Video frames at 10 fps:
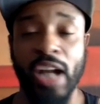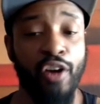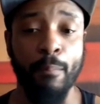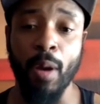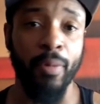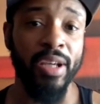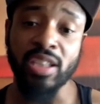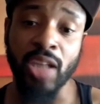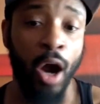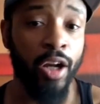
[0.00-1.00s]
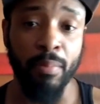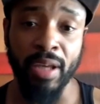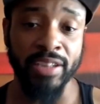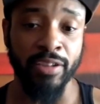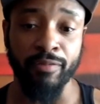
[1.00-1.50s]
remember he started me
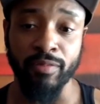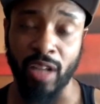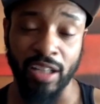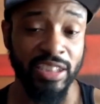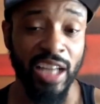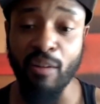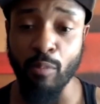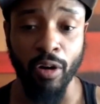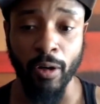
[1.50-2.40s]
as a sophomore.